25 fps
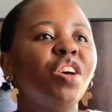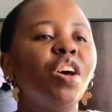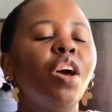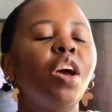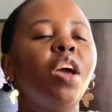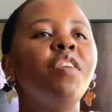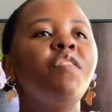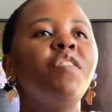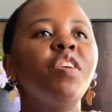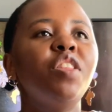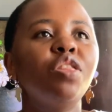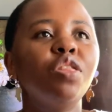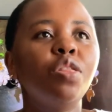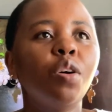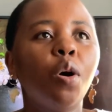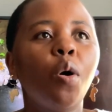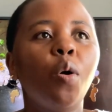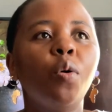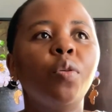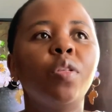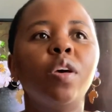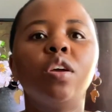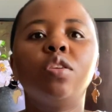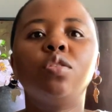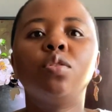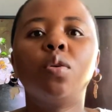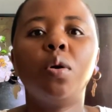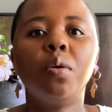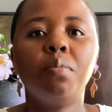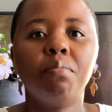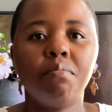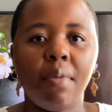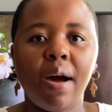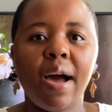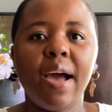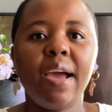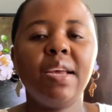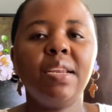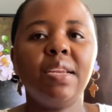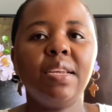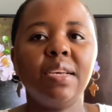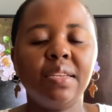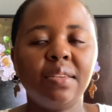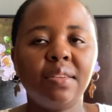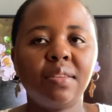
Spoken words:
even though they don't mind it